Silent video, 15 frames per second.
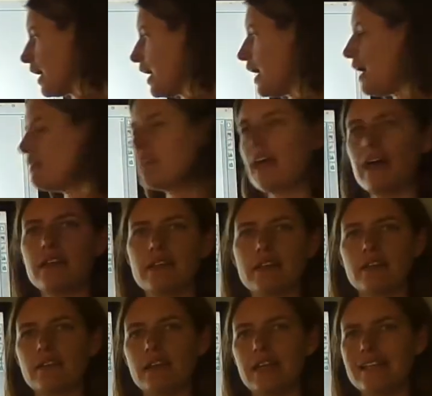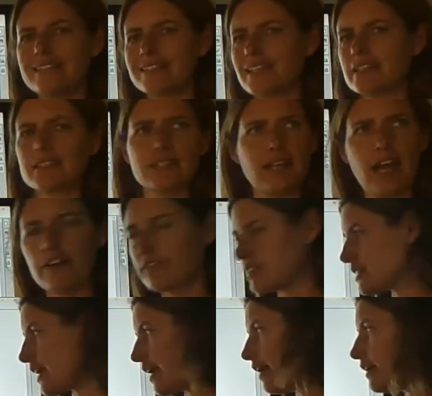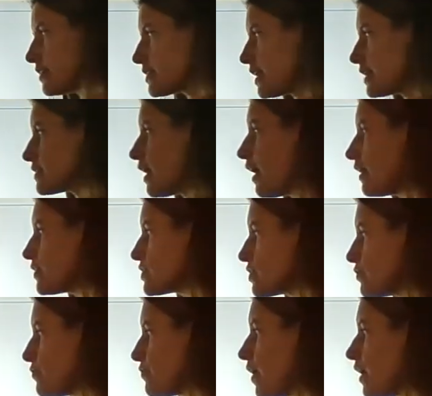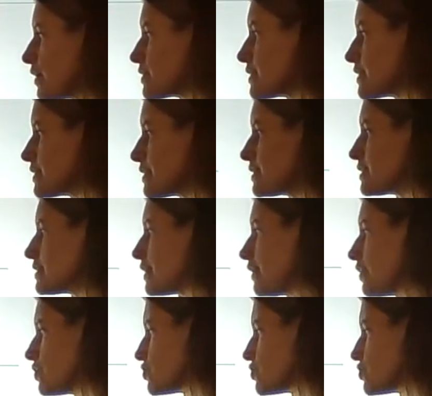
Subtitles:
and then it doesn't have a tail, so that's also false. This is still a